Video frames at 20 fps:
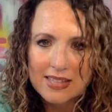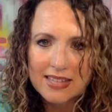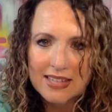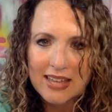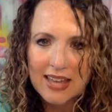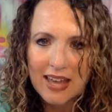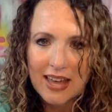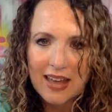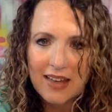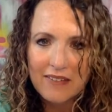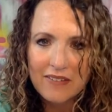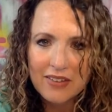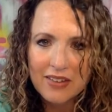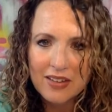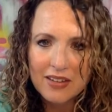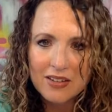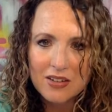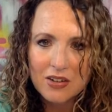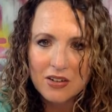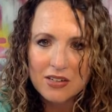
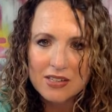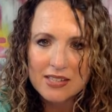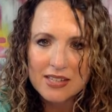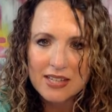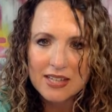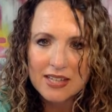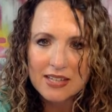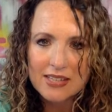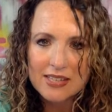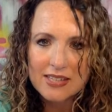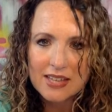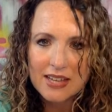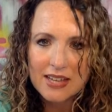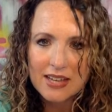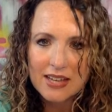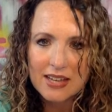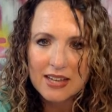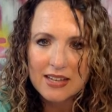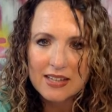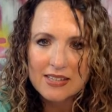Kevin Garcia
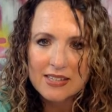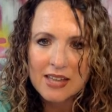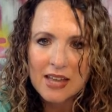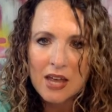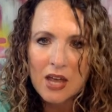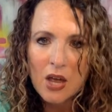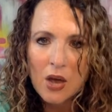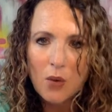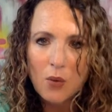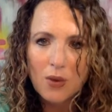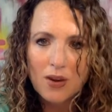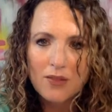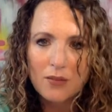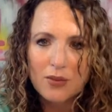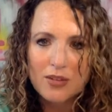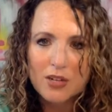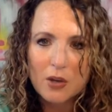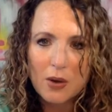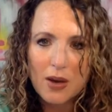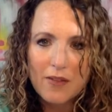says, what if we
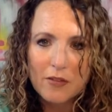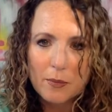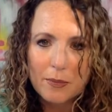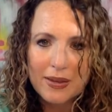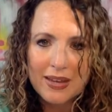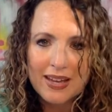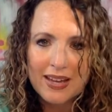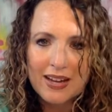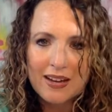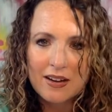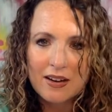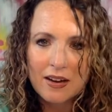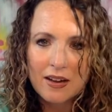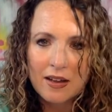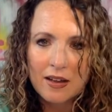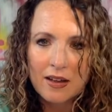don't have a pen?